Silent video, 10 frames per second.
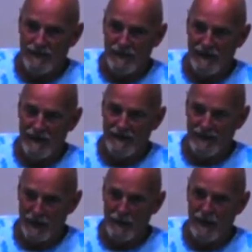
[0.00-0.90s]
Okay,
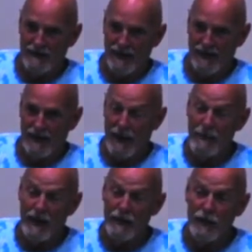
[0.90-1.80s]
think about that. And I
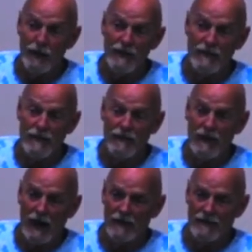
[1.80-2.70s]
paid
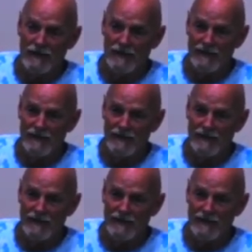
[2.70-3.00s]
$32,500